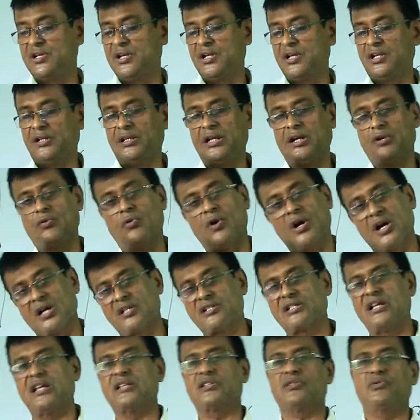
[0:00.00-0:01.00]
that
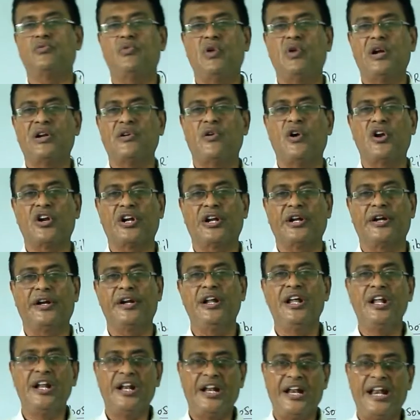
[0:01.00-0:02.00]
works as one
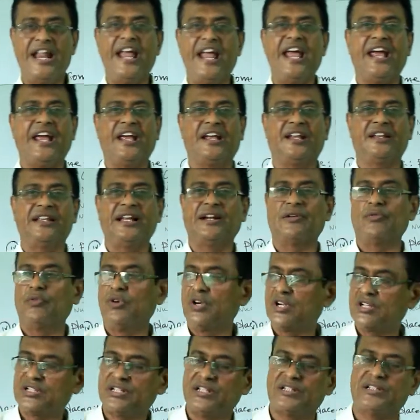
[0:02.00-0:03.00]
organ, leg that
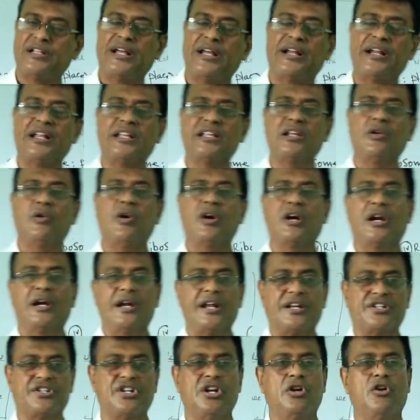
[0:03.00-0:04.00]
works as another organ,
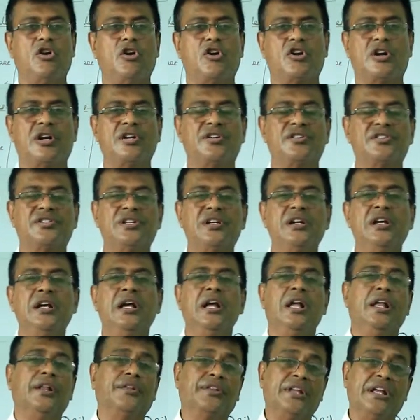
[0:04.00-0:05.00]
external organs.
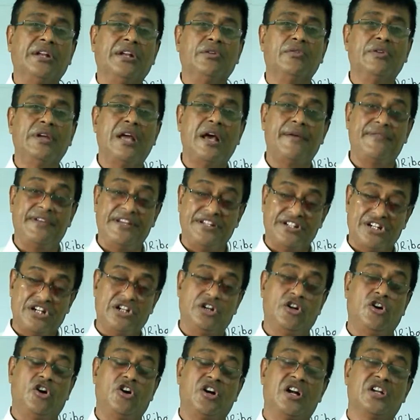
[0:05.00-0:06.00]
Then we have
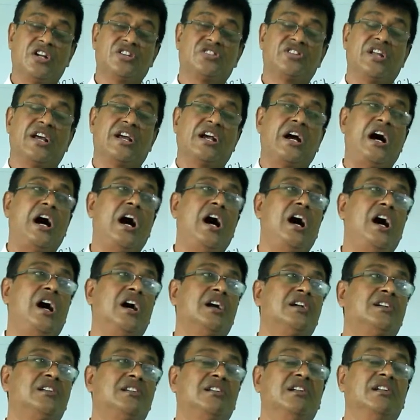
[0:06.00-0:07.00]
internal organs like
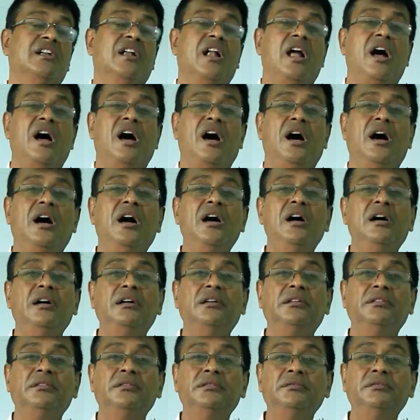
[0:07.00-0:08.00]
heart,
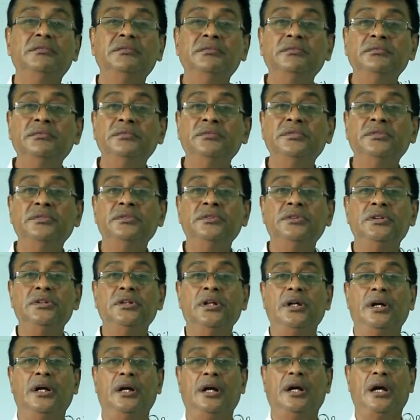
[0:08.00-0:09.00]
lung
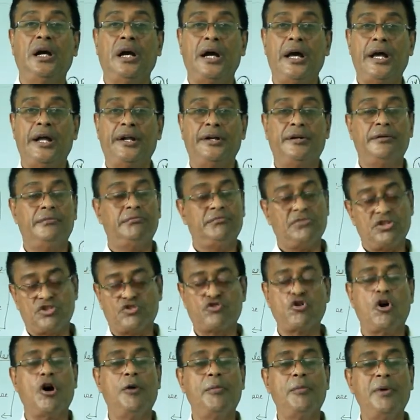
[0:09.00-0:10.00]
and
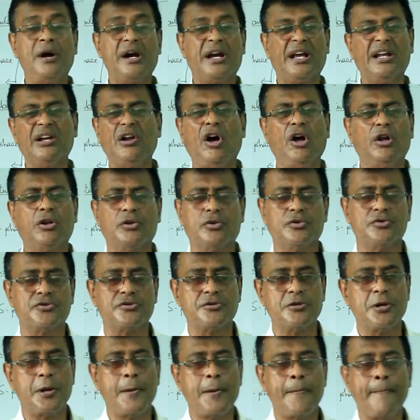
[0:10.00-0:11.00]
stomach and all
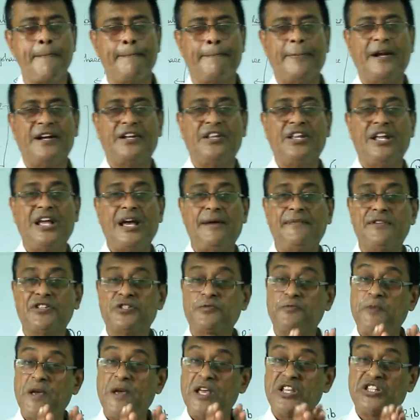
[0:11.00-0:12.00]
those, but they have a
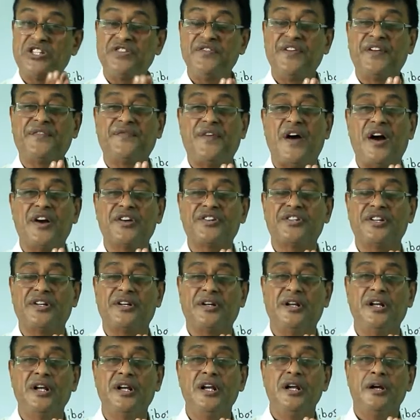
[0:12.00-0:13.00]
specific function.
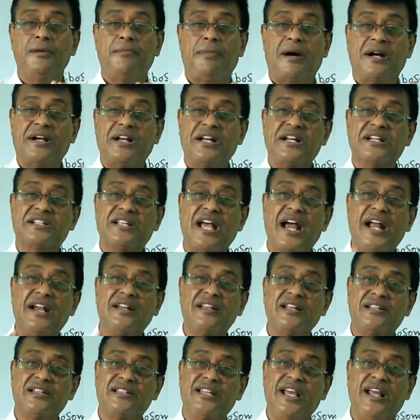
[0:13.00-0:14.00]
But inside
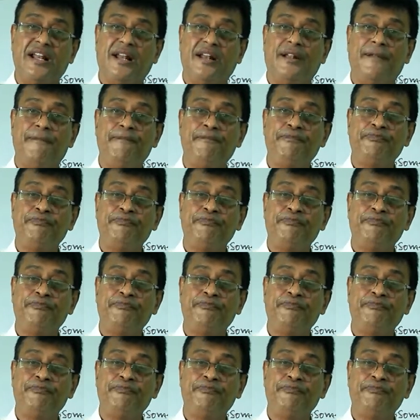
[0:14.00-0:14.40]
the cell,